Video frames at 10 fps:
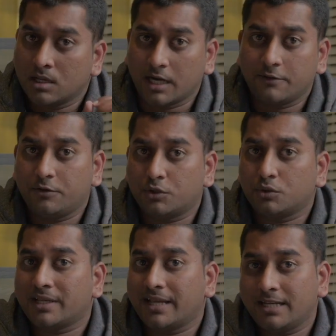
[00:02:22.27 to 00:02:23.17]
And if you
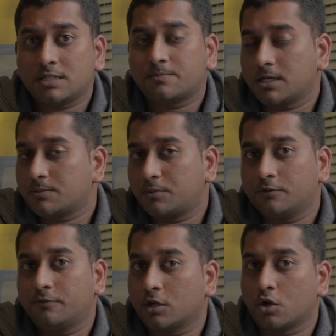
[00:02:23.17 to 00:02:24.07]
cook any spice powder
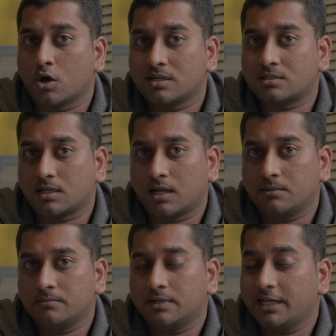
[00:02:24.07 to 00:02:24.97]
for a longer
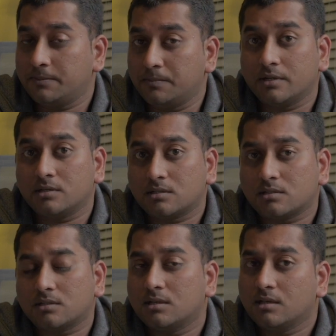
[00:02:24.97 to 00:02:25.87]
time, it burns
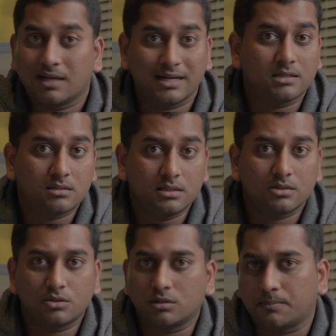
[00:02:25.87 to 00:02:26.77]
and sticks
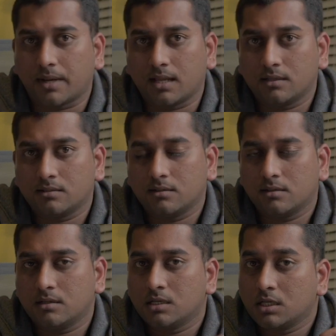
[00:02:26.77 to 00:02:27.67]
to the pan,
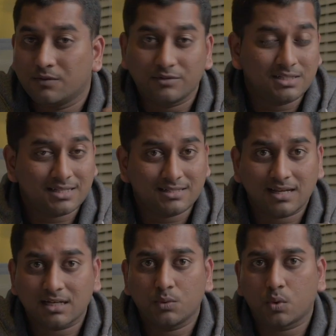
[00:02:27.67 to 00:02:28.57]
which is
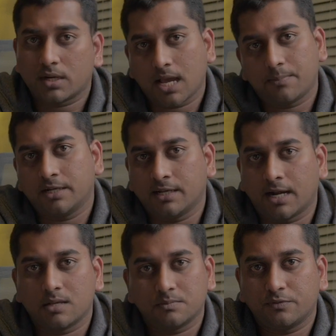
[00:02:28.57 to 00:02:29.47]
exactly what happened in
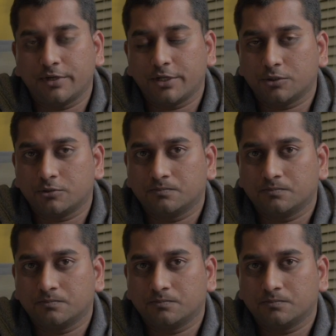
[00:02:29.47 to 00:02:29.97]
Adam's video.